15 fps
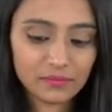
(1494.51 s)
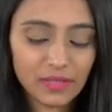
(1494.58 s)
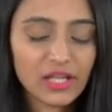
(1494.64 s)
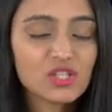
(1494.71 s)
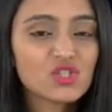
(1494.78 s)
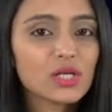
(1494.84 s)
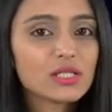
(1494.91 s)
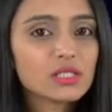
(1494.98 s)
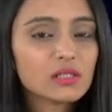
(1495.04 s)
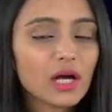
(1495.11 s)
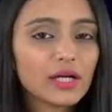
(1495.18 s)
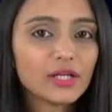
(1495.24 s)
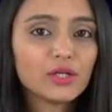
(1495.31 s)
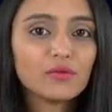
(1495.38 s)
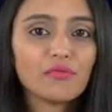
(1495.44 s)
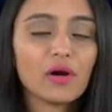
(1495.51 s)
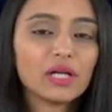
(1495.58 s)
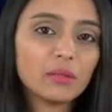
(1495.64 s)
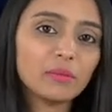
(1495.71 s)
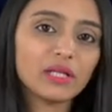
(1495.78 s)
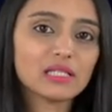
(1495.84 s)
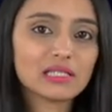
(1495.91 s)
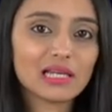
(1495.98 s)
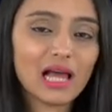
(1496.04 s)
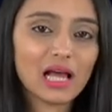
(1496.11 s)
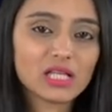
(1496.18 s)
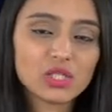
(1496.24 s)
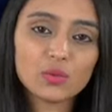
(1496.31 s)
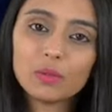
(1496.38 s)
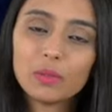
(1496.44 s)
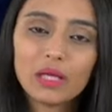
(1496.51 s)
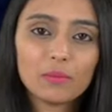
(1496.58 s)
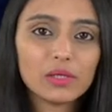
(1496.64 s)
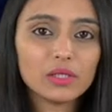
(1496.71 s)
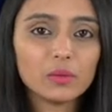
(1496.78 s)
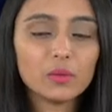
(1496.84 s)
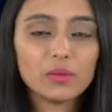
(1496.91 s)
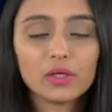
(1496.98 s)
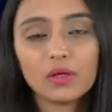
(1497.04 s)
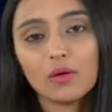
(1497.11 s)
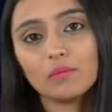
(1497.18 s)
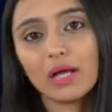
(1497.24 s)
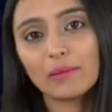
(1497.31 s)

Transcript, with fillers: In just thirty to forty minutes class, you will be able to, you know,